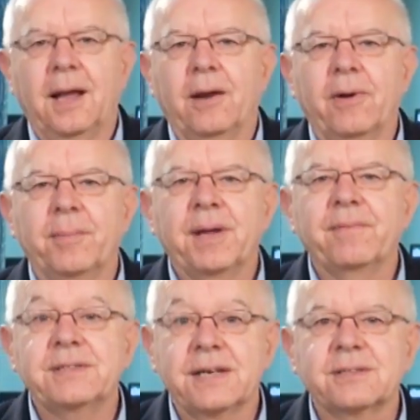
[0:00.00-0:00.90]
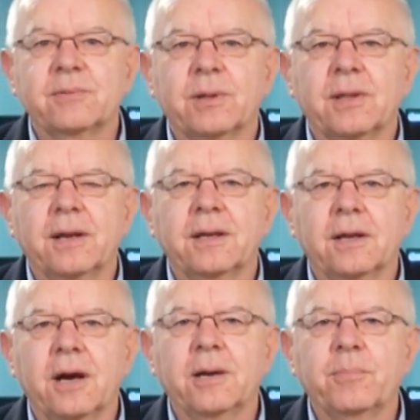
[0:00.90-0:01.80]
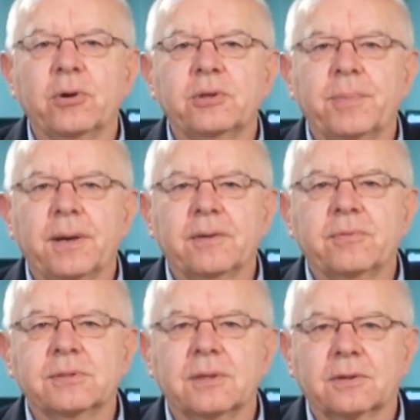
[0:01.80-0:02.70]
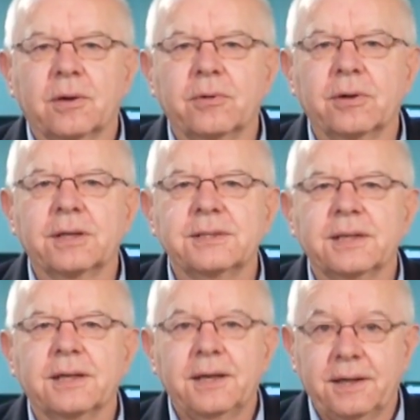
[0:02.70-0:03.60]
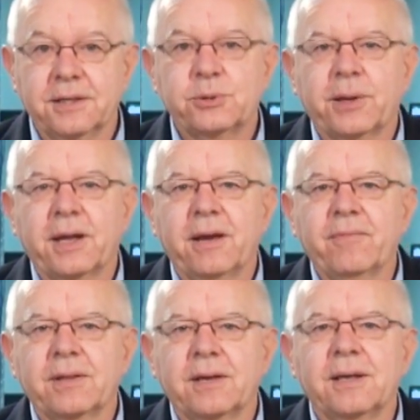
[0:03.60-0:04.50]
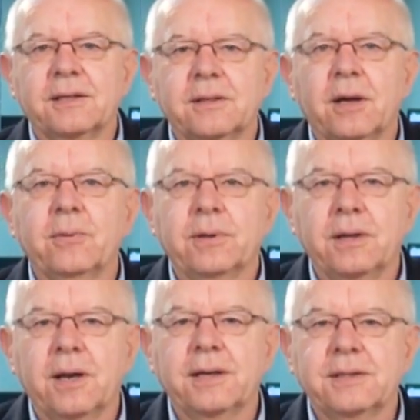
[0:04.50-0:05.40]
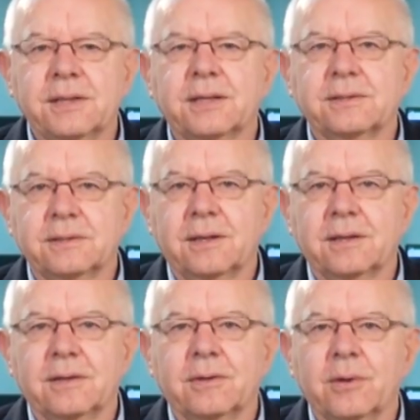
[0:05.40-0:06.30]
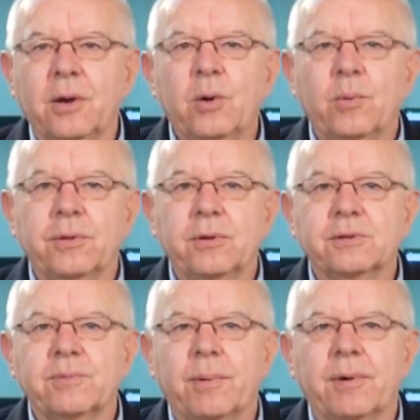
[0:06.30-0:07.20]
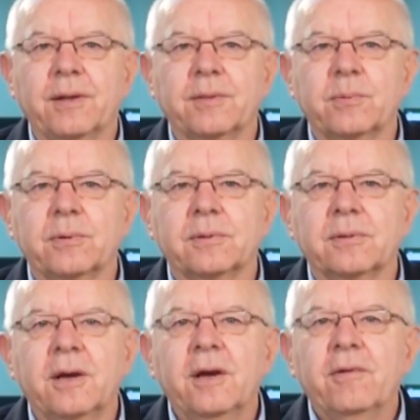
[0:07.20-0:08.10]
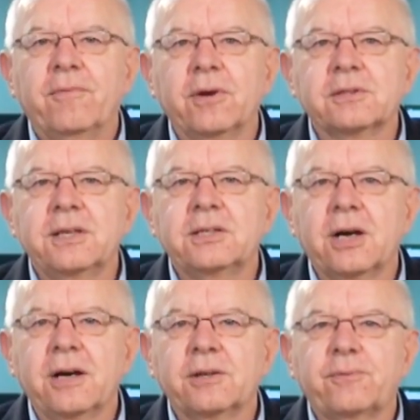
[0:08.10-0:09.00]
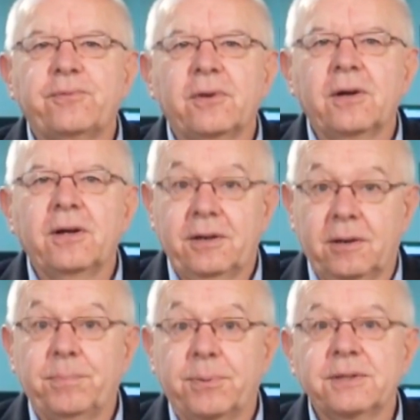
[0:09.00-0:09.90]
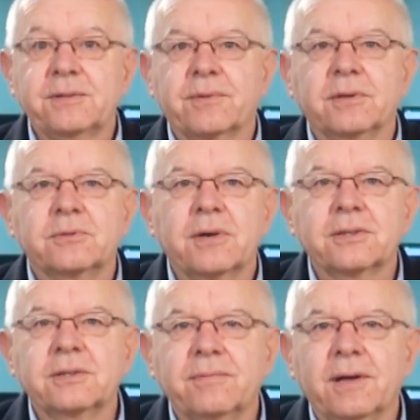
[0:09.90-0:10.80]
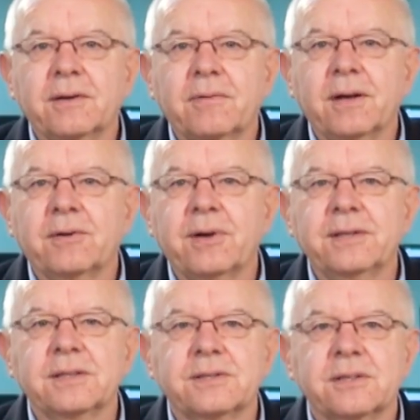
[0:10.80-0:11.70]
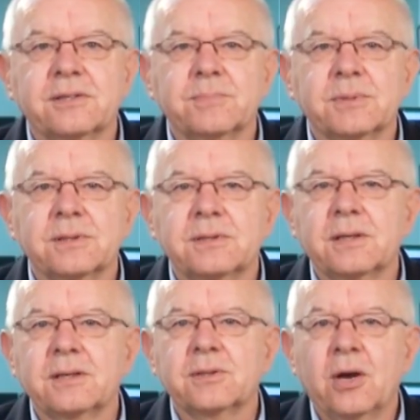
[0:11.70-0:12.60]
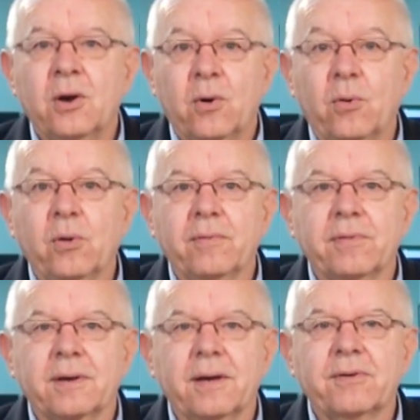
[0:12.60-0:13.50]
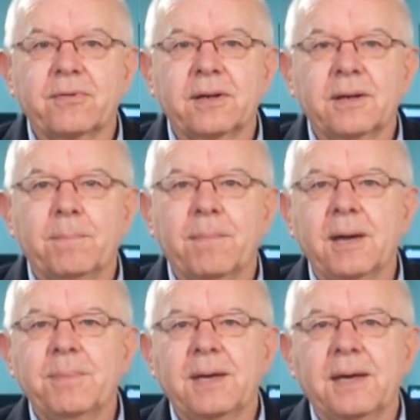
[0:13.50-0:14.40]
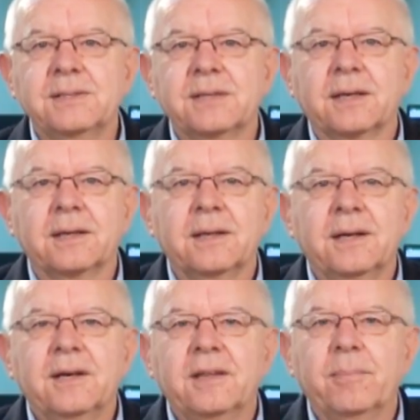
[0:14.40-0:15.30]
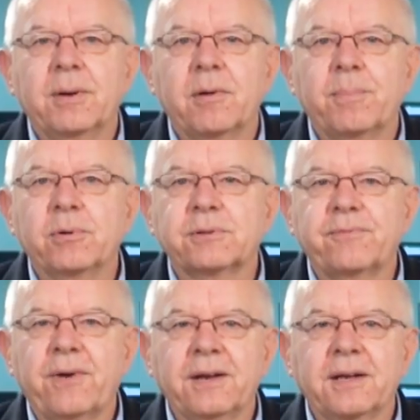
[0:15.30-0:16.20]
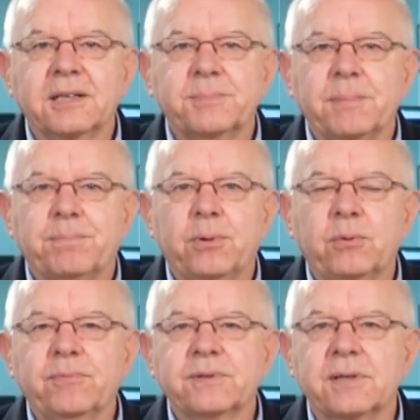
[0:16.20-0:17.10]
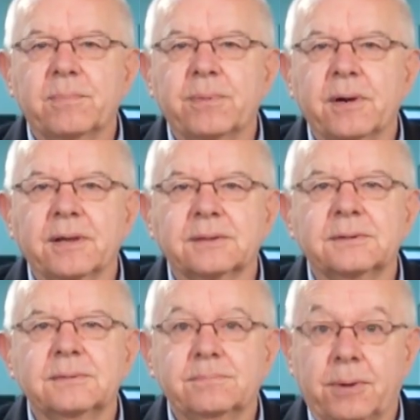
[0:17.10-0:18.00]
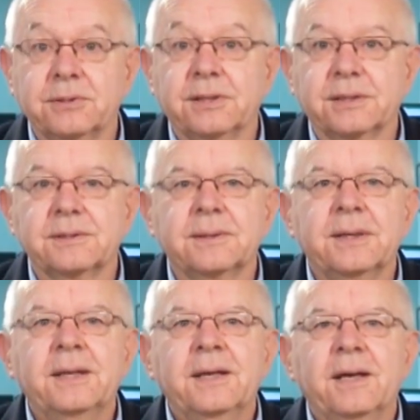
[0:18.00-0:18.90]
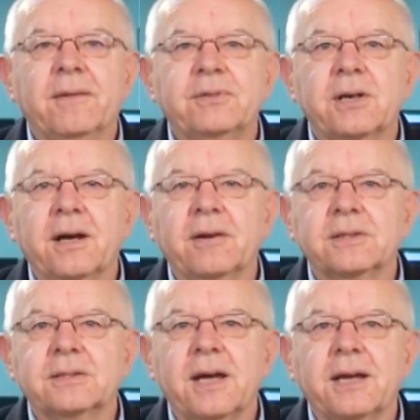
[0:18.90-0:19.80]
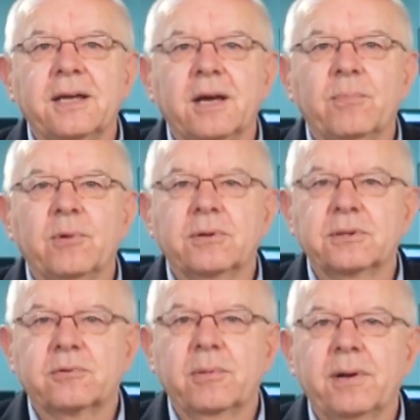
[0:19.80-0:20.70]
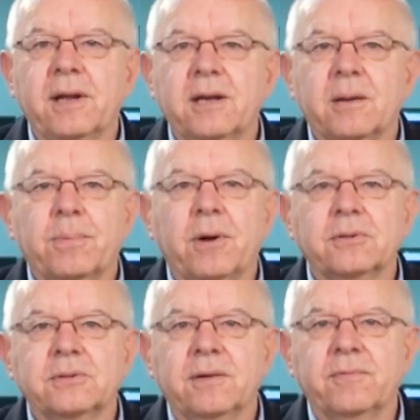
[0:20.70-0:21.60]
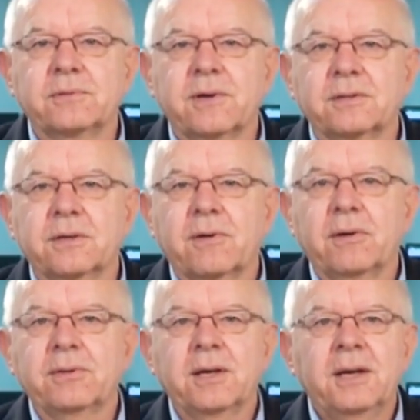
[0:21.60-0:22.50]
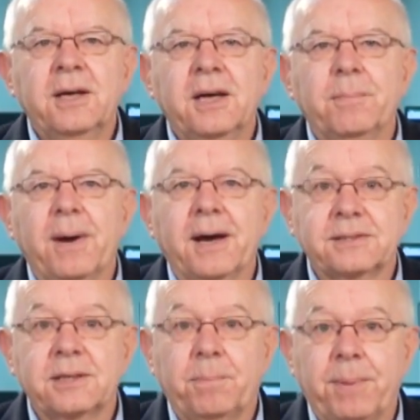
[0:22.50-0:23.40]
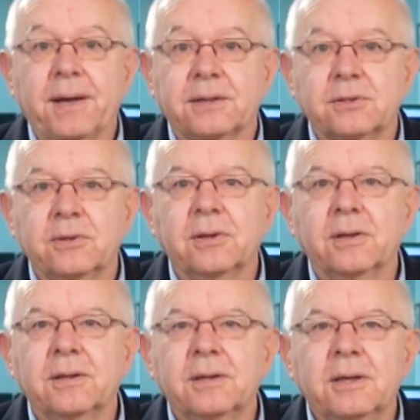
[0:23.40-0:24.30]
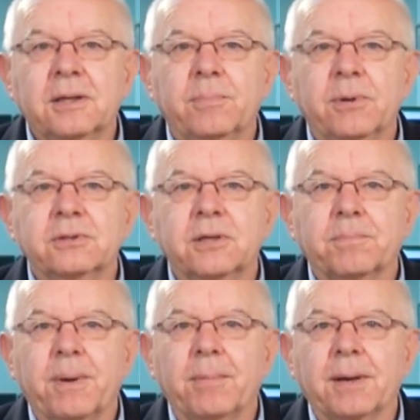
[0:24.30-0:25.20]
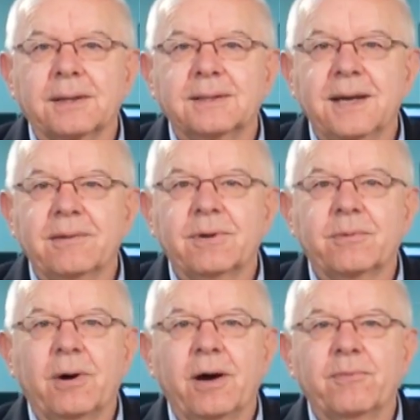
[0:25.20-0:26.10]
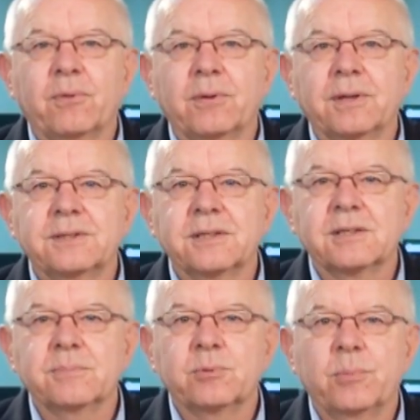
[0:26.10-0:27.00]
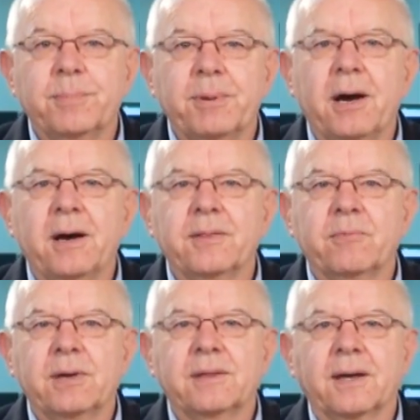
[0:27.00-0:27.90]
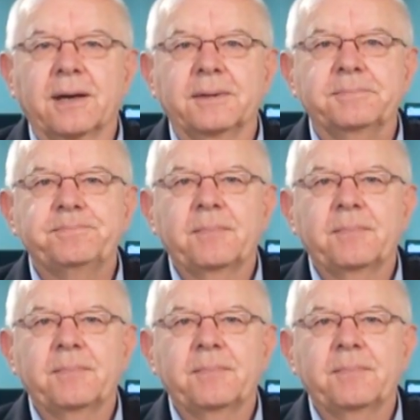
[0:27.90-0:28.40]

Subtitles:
Hello, I'm David Chaston with 90 at 9, brought to you by interest.co.nz. This is where we get everything you need to know in 90 seconds at 9 o'clock with news from around the world. Firstly, China's full-on and impressive construction of underground transit systems in cities all over the country may be easing. There have been reports funding is being pulled for some projects. If China is taking a more discriminating approach to infrastructure growth, it marks an about turn. The burgeoning public debt required for all of these systems will be behind the rethink.